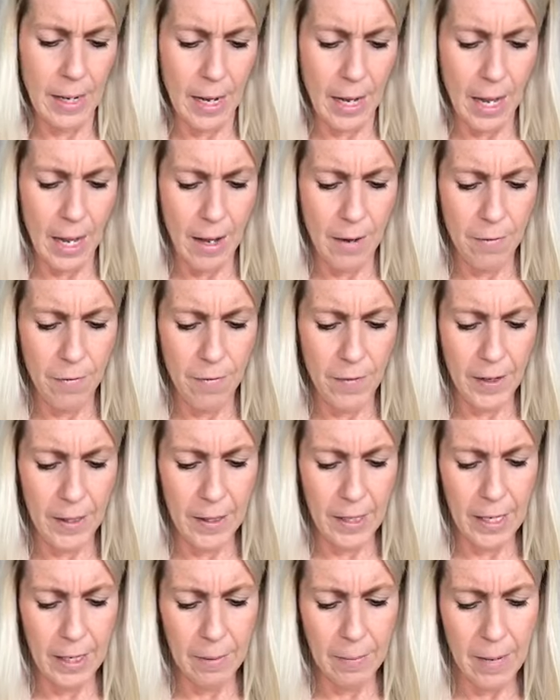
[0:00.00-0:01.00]
I feel
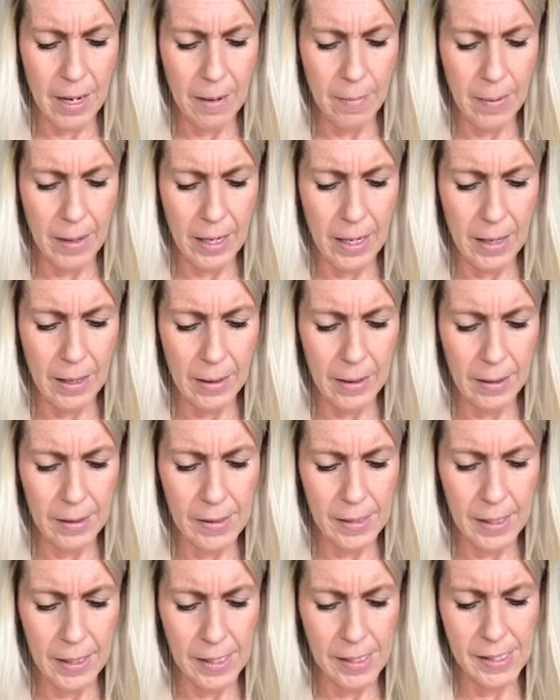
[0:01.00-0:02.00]
like maybe
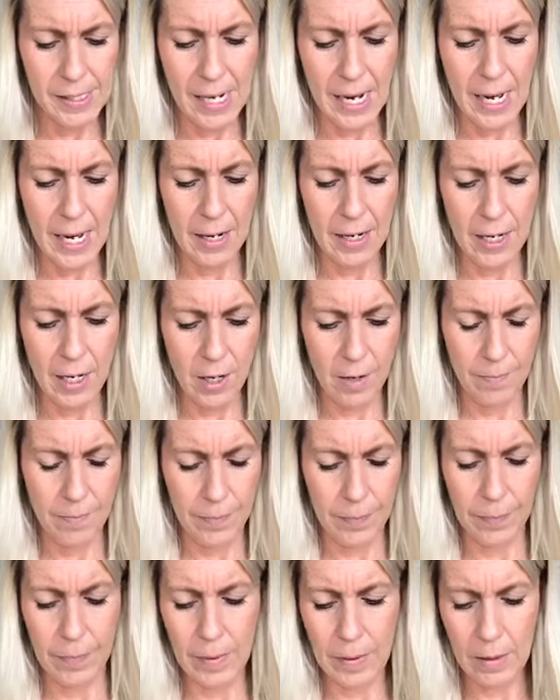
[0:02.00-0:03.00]
it's gonna stay on here.
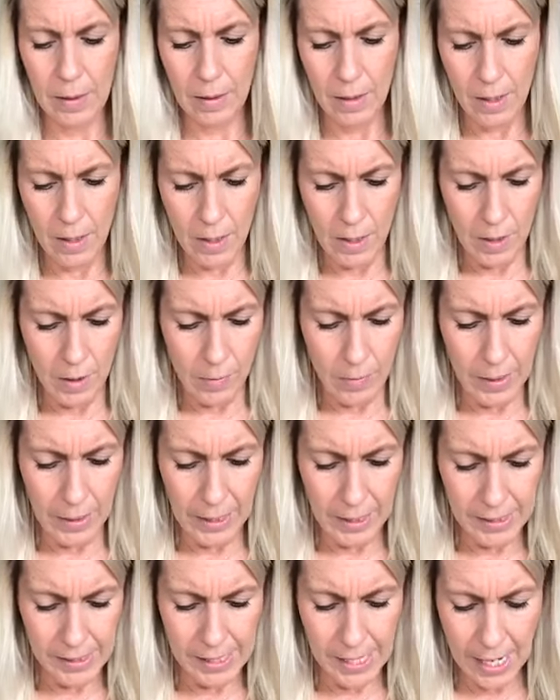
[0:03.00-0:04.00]
Well,
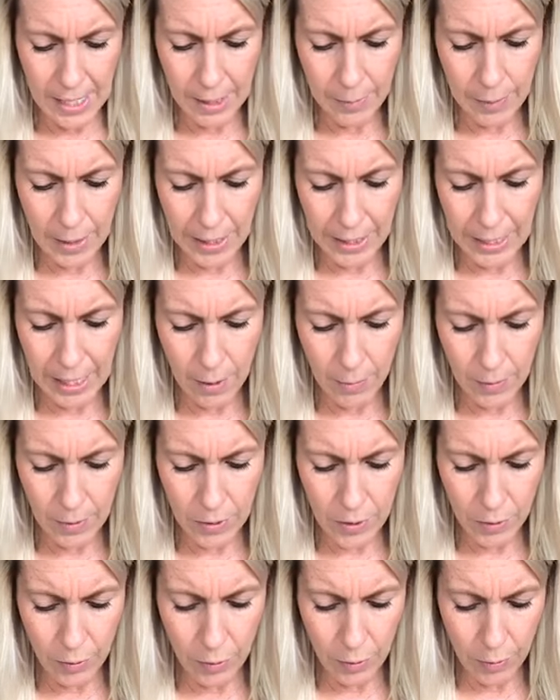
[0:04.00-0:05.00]
let's see, I can probably count 1,
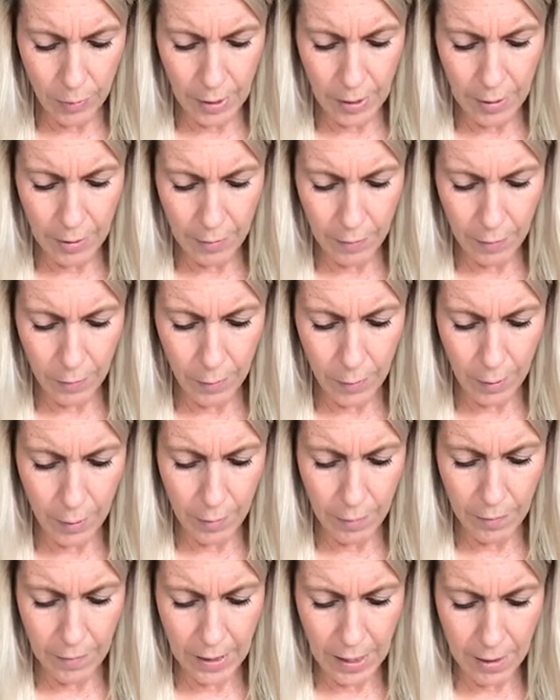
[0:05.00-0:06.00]
2, 3, 4,
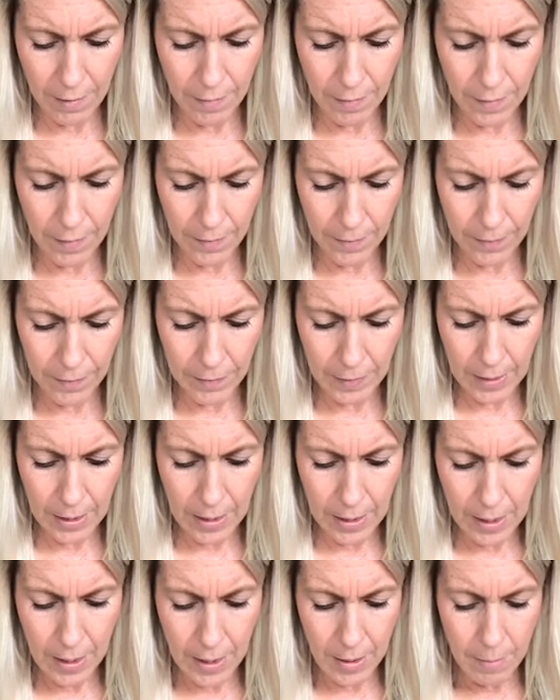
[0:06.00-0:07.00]
5,
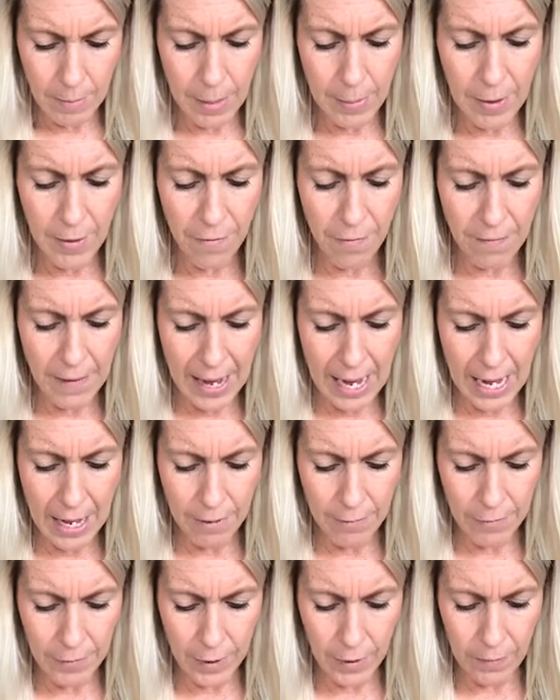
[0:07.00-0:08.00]
maybe
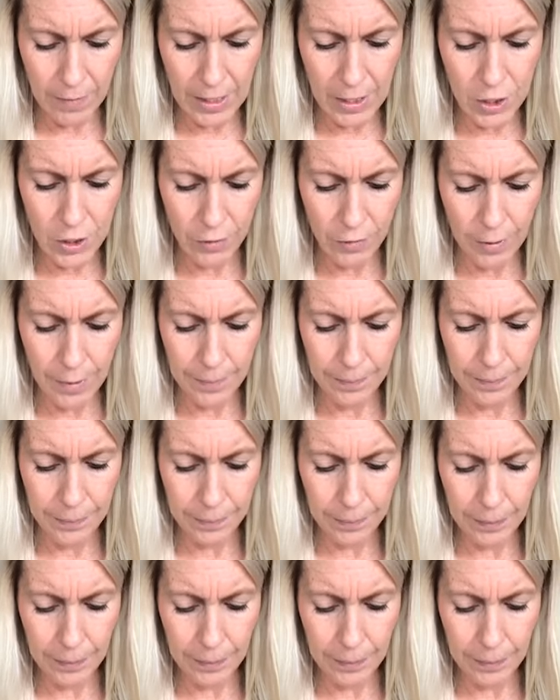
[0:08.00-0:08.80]
5 of each of them.